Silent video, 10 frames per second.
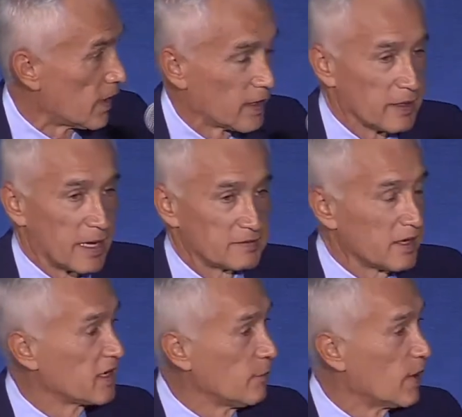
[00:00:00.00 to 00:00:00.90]
Mm-hmm. I,
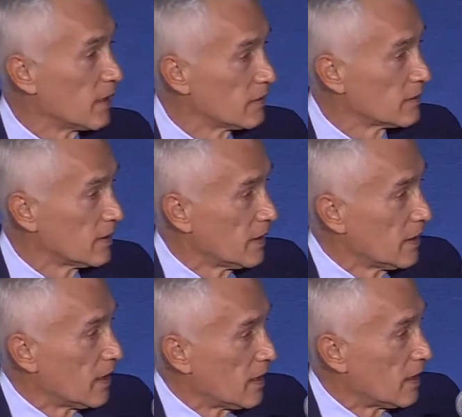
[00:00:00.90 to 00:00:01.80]
I, sent him a,
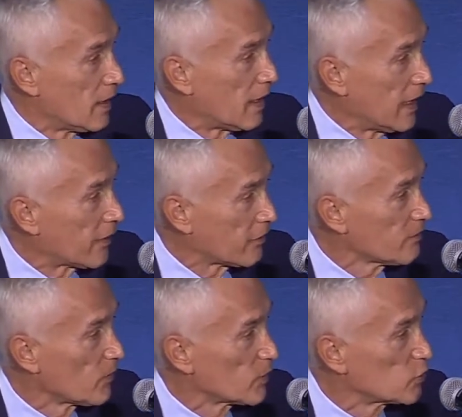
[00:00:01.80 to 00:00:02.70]
a
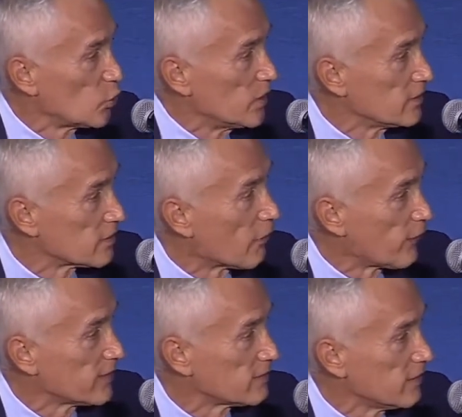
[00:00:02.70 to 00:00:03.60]
letter mm-hmm. to
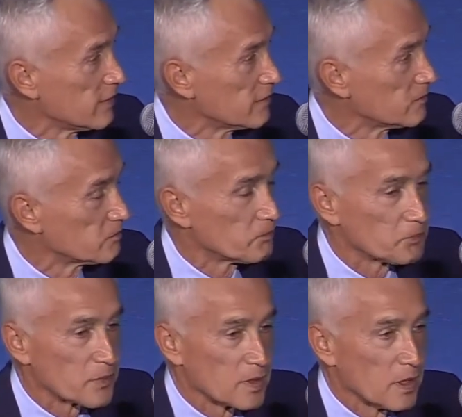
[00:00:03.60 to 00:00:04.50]
his office
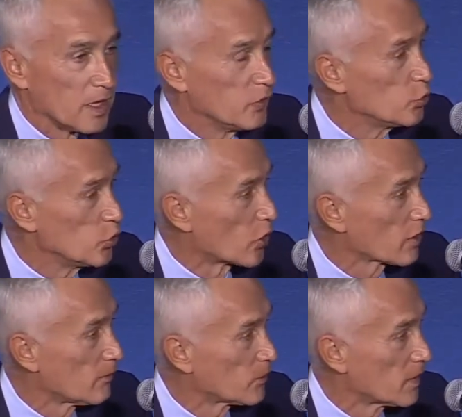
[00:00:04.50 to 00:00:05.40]
in, in New
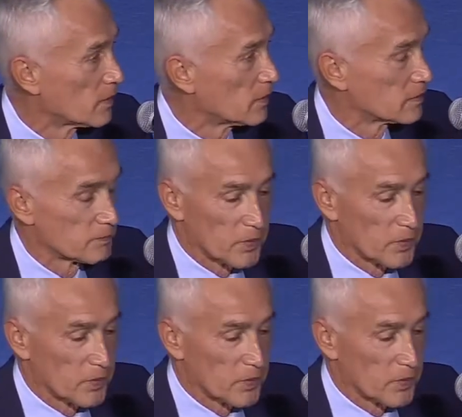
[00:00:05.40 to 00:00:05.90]
York, mm-hmm.